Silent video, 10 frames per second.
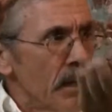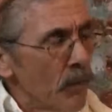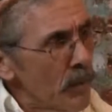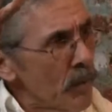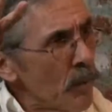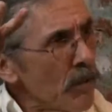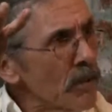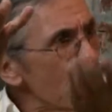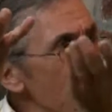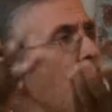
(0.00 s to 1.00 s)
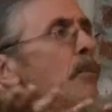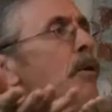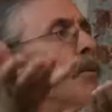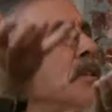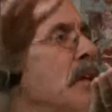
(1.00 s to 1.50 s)
And when the awareness came,
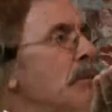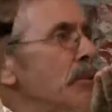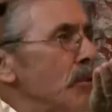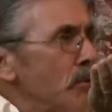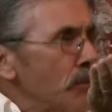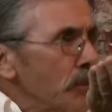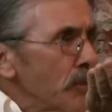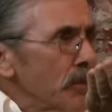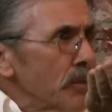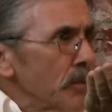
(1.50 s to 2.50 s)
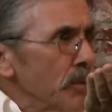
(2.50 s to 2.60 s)
it was able to go further.